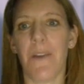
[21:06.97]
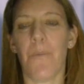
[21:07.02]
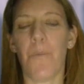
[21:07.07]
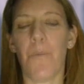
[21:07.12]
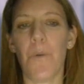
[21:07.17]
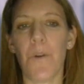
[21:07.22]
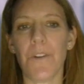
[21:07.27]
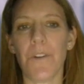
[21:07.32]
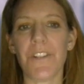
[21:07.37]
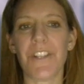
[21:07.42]

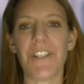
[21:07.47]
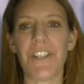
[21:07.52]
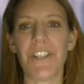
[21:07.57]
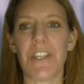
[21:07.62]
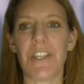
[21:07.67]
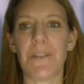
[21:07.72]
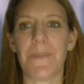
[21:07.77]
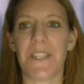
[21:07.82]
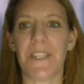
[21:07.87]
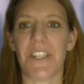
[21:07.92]
What should
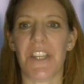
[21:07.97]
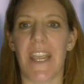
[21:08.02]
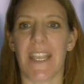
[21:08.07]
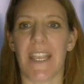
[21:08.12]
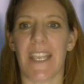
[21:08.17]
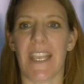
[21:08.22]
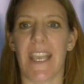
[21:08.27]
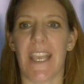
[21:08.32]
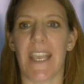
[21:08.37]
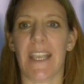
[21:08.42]
you be
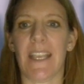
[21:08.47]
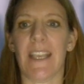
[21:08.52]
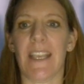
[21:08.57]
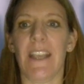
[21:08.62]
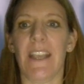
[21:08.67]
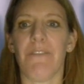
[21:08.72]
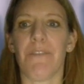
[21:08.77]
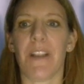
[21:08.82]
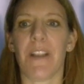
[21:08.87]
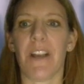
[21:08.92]
checking
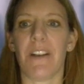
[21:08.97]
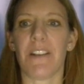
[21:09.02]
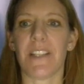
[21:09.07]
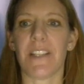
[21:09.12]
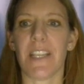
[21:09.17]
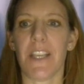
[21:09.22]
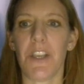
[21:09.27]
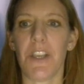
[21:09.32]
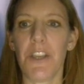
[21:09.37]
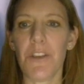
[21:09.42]

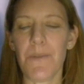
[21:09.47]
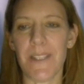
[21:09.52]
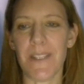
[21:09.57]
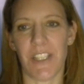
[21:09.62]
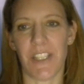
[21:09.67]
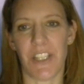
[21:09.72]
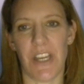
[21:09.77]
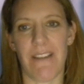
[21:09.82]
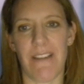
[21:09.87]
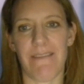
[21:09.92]
regarding who
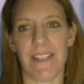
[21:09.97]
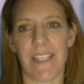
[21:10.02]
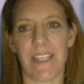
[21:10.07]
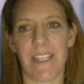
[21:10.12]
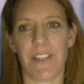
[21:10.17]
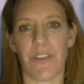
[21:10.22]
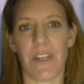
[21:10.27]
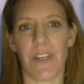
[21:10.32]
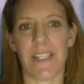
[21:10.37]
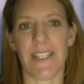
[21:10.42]
is a
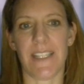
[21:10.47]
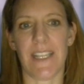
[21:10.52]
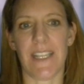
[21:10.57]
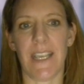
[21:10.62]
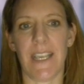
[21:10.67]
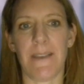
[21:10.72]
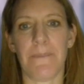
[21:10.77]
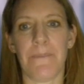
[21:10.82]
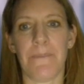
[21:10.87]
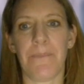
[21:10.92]
charity
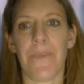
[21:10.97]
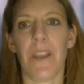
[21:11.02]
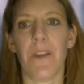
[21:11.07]
trustee,